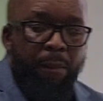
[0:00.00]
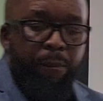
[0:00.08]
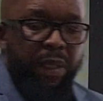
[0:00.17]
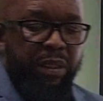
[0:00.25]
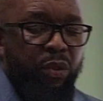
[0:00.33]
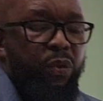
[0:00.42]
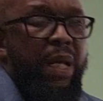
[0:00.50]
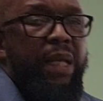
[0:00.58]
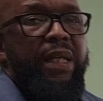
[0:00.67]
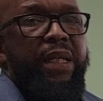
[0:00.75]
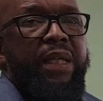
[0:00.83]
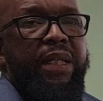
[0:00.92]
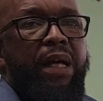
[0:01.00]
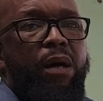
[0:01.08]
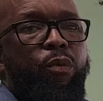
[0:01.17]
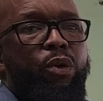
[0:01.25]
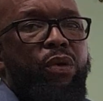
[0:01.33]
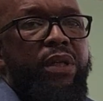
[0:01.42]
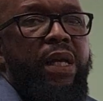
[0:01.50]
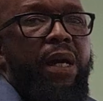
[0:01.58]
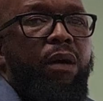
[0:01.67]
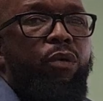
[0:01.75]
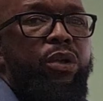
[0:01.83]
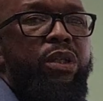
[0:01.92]
particularly in Gaborone,
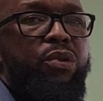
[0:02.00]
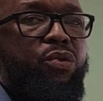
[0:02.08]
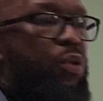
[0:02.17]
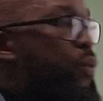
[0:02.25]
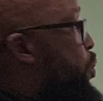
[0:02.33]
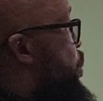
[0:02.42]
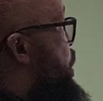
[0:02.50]
according to